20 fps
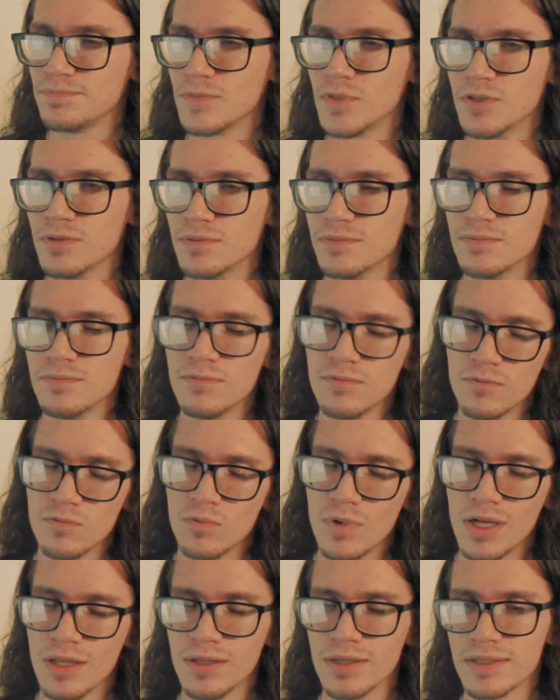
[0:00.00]
They're
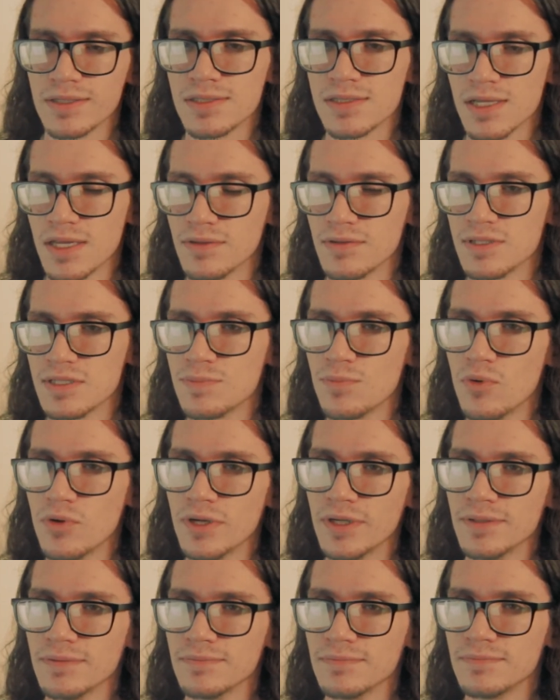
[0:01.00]
relics at this
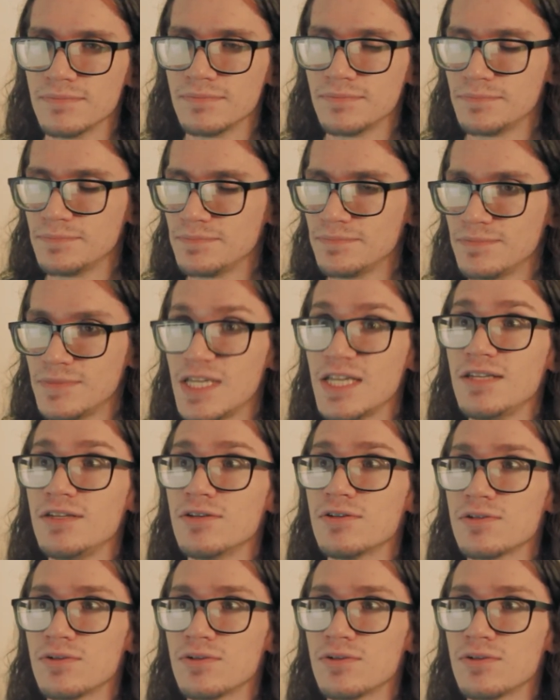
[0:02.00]
point. 10 years